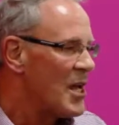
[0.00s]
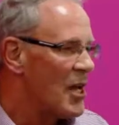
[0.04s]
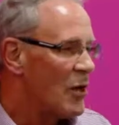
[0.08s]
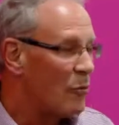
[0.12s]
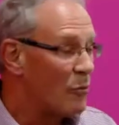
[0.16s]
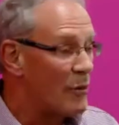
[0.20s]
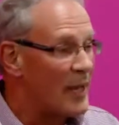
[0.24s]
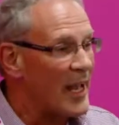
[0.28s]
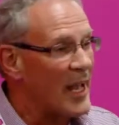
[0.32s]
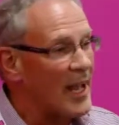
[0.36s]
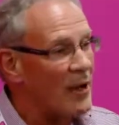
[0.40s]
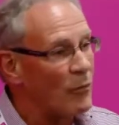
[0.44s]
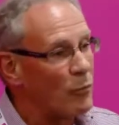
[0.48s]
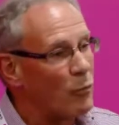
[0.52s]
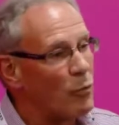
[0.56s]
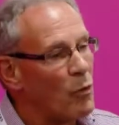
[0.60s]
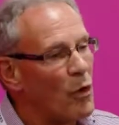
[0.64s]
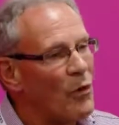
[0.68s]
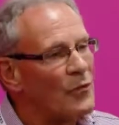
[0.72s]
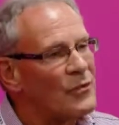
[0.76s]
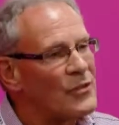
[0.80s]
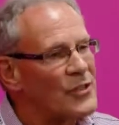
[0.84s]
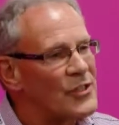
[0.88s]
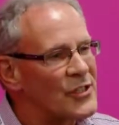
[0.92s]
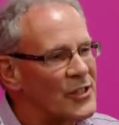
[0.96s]
We have
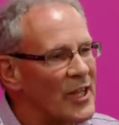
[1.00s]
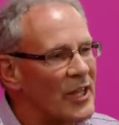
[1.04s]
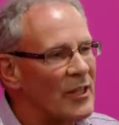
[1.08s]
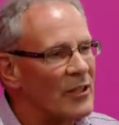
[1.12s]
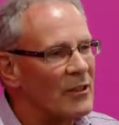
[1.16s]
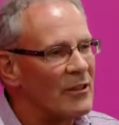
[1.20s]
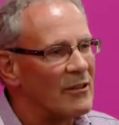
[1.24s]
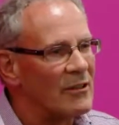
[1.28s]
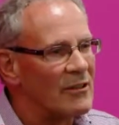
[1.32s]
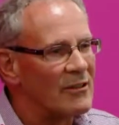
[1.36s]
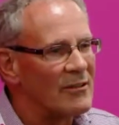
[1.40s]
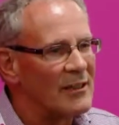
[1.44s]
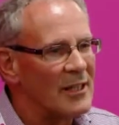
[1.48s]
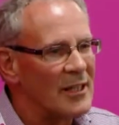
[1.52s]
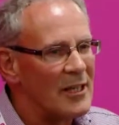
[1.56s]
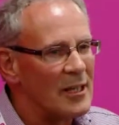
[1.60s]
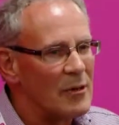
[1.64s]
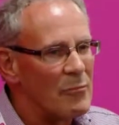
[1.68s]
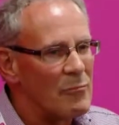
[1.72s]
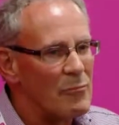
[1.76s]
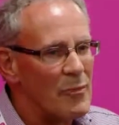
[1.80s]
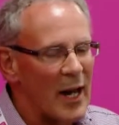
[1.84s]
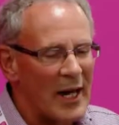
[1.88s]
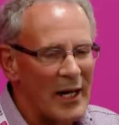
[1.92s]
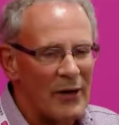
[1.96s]
one single
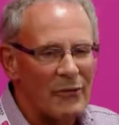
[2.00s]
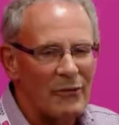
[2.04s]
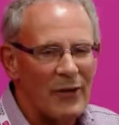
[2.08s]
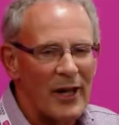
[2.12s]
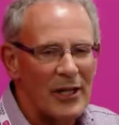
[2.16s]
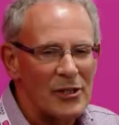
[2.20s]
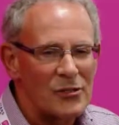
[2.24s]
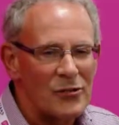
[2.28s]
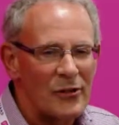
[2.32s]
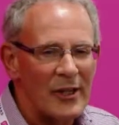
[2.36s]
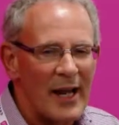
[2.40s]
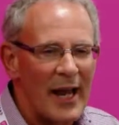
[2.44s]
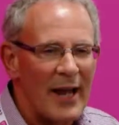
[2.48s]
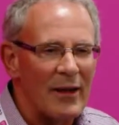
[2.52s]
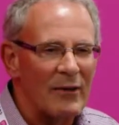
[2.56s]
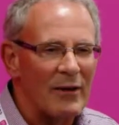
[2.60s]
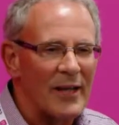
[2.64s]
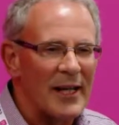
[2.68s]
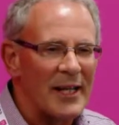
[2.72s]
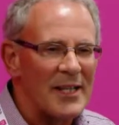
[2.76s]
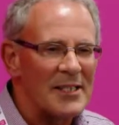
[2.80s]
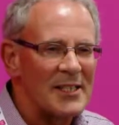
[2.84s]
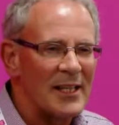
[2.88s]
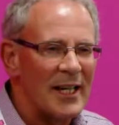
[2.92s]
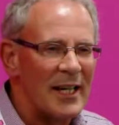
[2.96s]
manufacturing
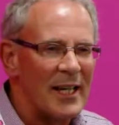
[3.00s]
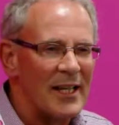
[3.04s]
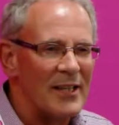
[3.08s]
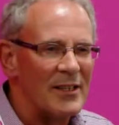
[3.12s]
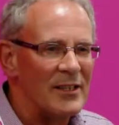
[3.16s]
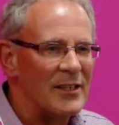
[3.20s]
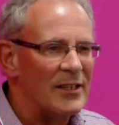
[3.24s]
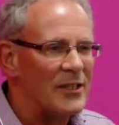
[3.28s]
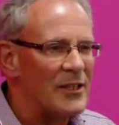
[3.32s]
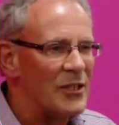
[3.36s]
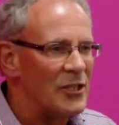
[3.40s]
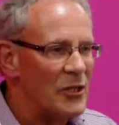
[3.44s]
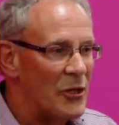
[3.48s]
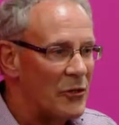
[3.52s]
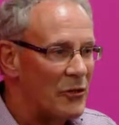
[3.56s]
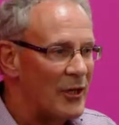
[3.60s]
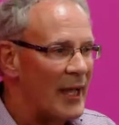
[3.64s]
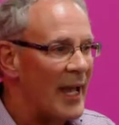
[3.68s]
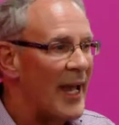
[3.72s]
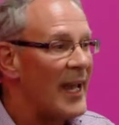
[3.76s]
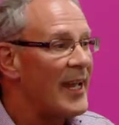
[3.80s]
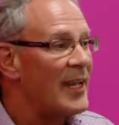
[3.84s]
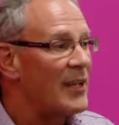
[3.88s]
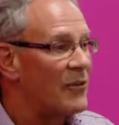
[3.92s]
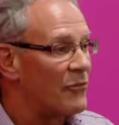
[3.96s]
outlet in the
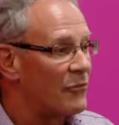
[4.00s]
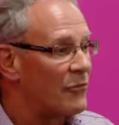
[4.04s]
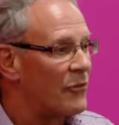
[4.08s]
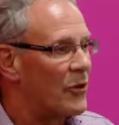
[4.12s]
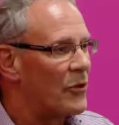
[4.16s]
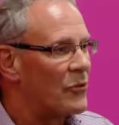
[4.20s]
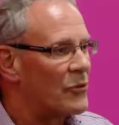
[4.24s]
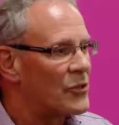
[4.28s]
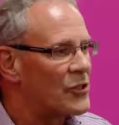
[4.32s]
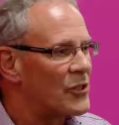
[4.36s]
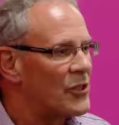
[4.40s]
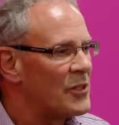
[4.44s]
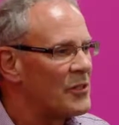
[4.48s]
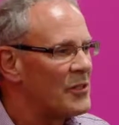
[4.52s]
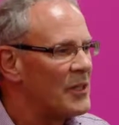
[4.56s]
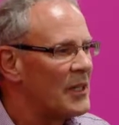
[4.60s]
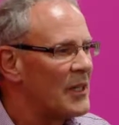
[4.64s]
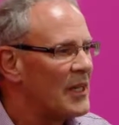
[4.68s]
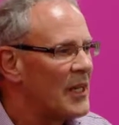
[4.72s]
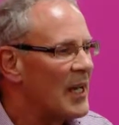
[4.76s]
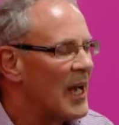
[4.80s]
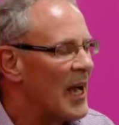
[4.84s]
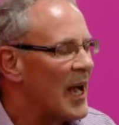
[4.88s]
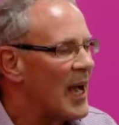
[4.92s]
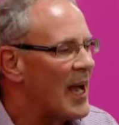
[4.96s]
UK at Folkestone,
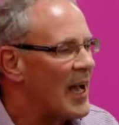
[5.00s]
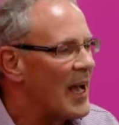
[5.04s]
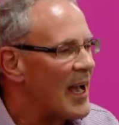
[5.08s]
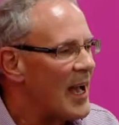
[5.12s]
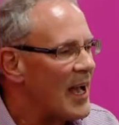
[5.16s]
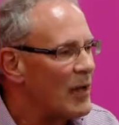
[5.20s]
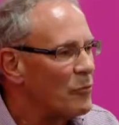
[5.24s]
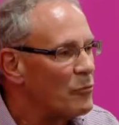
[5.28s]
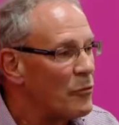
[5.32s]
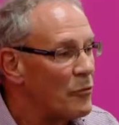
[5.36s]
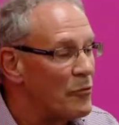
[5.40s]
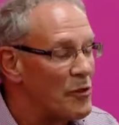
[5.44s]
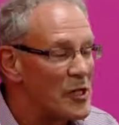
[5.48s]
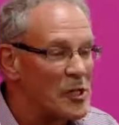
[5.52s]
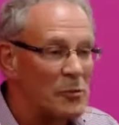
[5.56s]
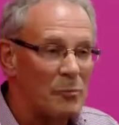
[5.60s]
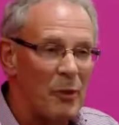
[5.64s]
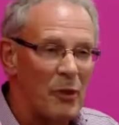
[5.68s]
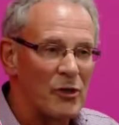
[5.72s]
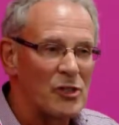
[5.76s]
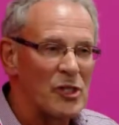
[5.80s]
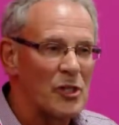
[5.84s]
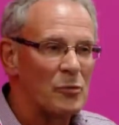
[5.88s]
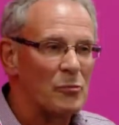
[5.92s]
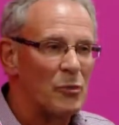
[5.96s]
and we're
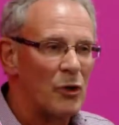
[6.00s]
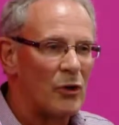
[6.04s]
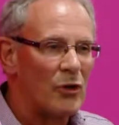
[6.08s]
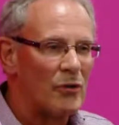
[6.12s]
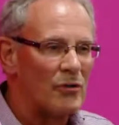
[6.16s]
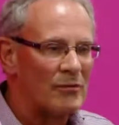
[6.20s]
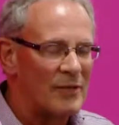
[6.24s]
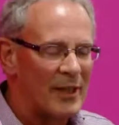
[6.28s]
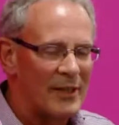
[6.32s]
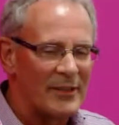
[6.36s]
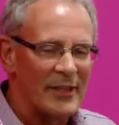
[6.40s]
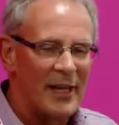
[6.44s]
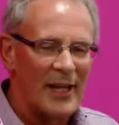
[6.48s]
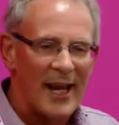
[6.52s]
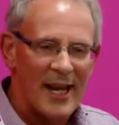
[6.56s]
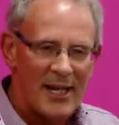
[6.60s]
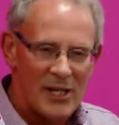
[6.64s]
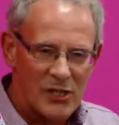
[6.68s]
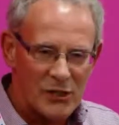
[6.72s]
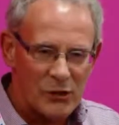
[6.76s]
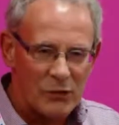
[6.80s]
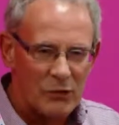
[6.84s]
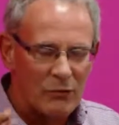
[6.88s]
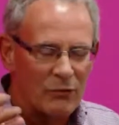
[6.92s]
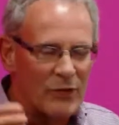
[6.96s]
responsible, and the
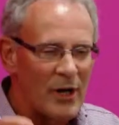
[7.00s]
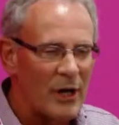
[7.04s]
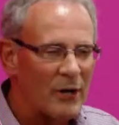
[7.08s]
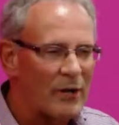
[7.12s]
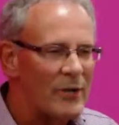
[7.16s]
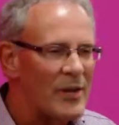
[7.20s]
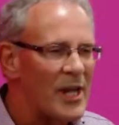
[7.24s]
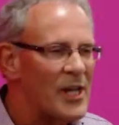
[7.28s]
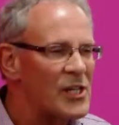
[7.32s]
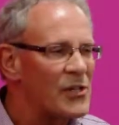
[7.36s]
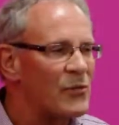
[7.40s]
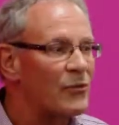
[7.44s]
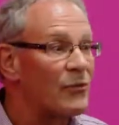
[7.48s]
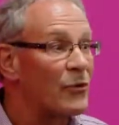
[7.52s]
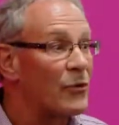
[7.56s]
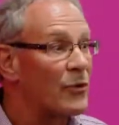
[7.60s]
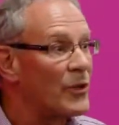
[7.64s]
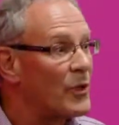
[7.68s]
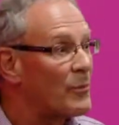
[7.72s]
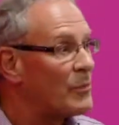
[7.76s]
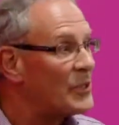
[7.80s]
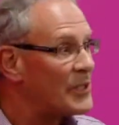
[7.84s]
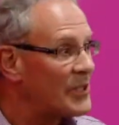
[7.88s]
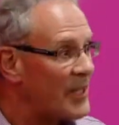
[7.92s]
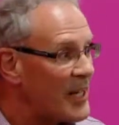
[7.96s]
ladies all know this, for the
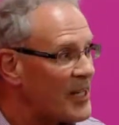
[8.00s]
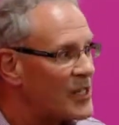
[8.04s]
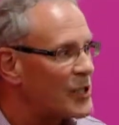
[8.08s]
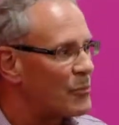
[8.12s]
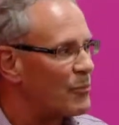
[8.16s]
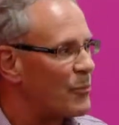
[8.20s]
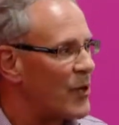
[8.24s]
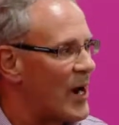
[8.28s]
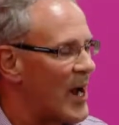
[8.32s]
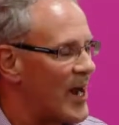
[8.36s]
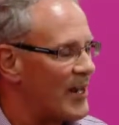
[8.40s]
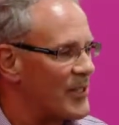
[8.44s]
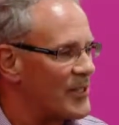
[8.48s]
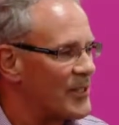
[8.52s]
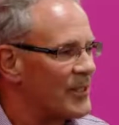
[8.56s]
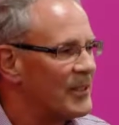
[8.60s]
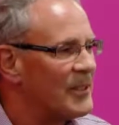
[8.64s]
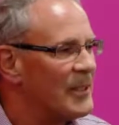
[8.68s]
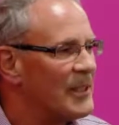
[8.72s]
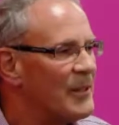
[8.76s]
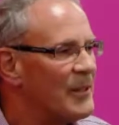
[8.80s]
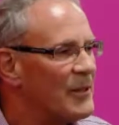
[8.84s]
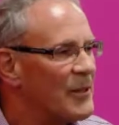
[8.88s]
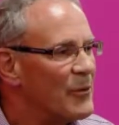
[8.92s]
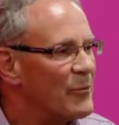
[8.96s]
Batiste brand,
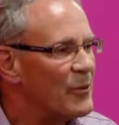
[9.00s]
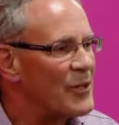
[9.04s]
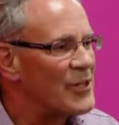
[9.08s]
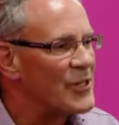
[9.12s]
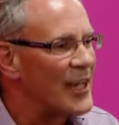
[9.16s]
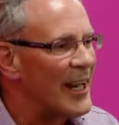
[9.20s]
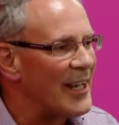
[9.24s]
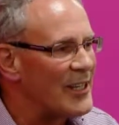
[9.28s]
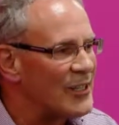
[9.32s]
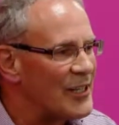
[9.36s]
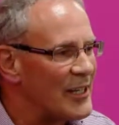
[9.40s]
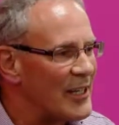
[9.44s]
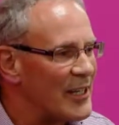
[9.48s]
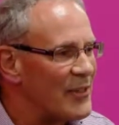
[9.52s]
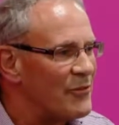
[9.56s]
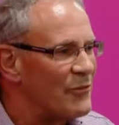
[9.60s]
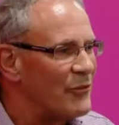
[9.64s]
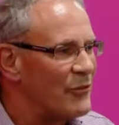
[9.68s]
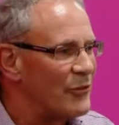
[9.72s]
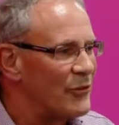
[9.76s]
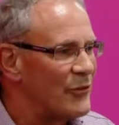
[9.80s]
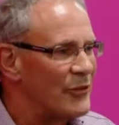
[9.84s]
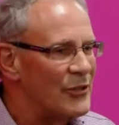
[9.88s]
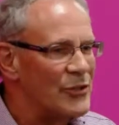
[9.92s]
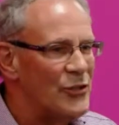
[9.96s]
which actually
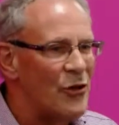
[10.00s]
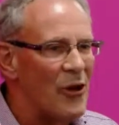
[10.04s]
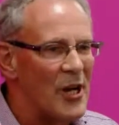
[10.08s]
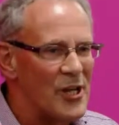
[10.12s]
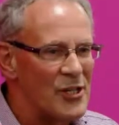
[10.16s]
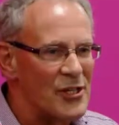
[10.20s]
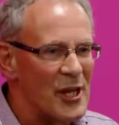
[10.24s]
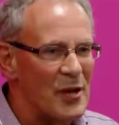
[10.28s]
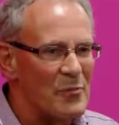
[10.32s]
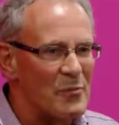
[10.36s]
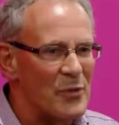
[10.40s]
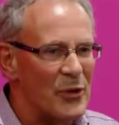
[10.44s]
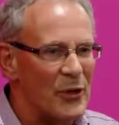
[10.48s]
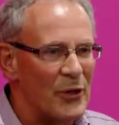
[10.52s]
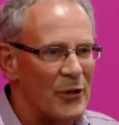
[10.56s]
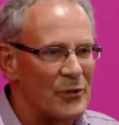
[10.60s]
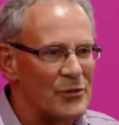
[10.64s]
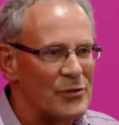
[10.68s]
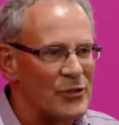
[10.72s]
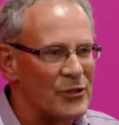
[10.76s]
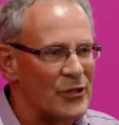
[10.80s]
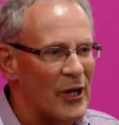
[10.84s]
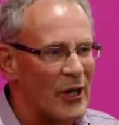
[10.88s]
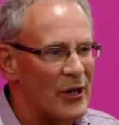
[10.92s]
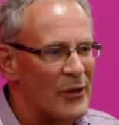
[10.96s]
for dry shampoo.
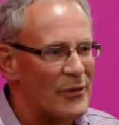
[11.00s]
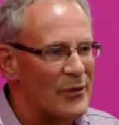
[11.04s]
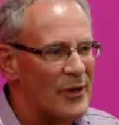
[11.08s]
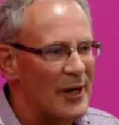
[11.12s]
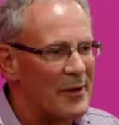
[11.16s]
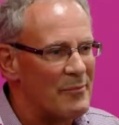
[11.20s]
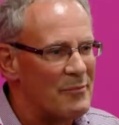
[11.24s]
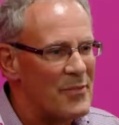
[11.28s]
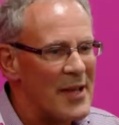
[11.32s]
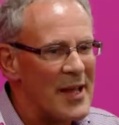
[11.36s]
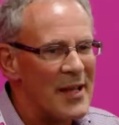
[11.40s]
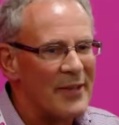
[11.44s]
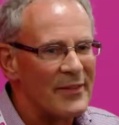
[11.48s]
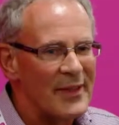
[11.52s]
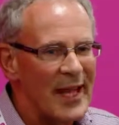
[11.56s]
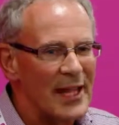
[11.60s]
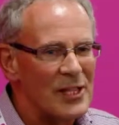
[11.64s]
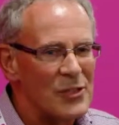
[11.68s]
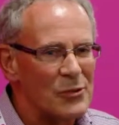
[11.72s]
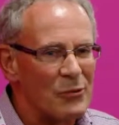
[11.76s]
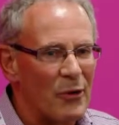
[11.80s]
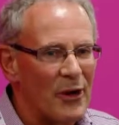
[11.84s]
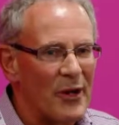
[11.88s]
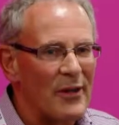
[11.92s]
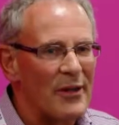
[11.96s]
So
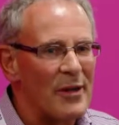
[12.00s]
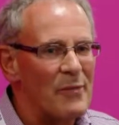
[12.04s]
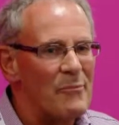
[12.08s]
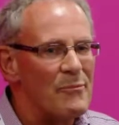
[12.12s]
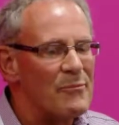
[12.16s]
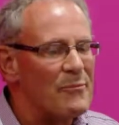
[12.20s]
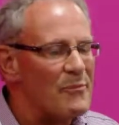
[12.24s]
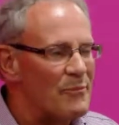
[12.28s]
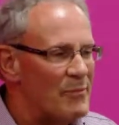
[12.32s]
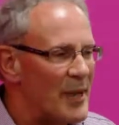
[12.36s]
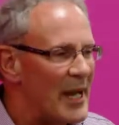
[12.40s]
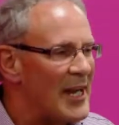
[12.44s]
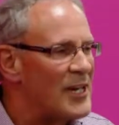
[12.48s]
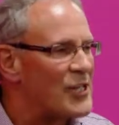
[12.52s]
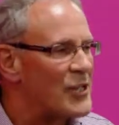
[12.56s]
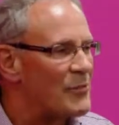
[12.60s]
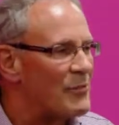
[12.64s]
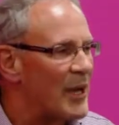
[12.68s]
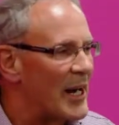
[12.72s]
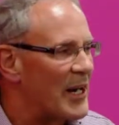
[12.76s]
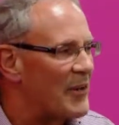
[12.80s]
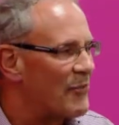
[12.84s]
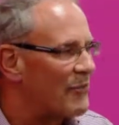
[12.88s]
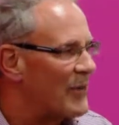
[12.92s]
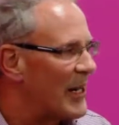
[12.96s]
that's one of the major
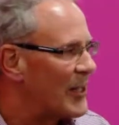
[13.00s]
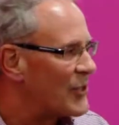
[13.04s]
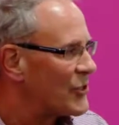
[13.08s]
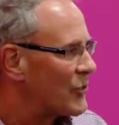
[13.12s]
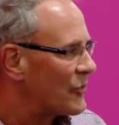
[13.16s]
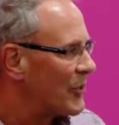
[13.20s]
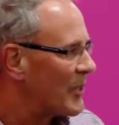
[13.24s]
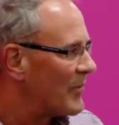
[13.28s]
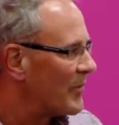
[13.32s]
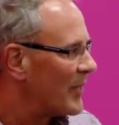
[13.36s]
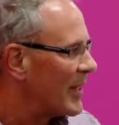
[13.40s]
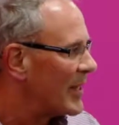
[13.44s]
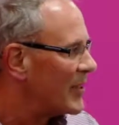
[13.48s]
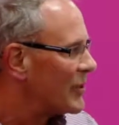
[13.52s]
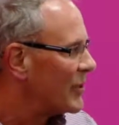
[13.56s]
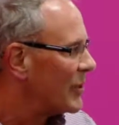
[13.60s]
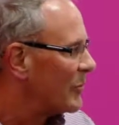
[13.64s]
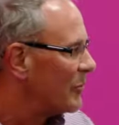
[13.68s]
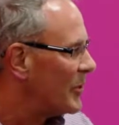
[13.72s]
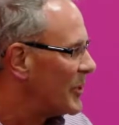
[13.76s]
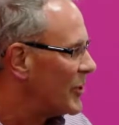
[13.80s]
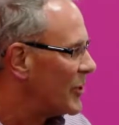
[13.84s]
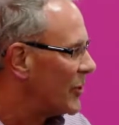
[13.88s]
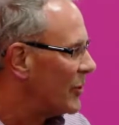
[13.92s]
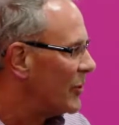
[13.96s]
manufacturing things that
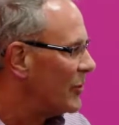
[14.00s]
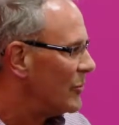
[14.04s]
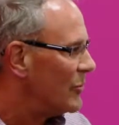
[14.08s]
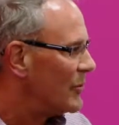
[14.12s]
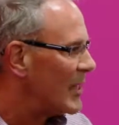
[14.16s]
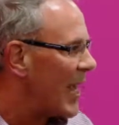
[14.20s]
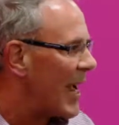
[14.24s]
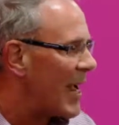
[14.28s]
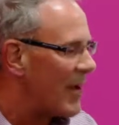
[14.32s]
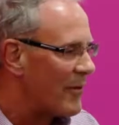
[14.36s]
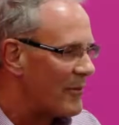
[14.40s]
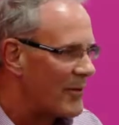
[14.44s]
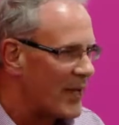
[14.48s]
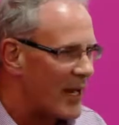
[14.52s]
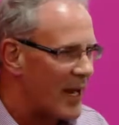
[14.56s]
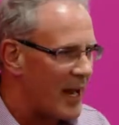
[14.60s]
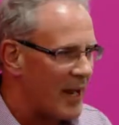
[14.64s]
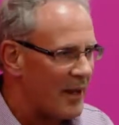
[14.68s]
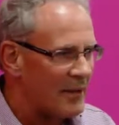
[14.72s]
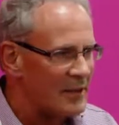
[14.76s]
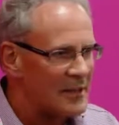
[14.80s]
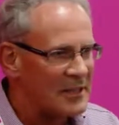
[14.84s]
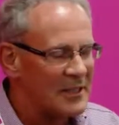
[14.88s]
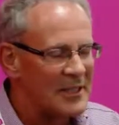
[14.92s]
we do down there.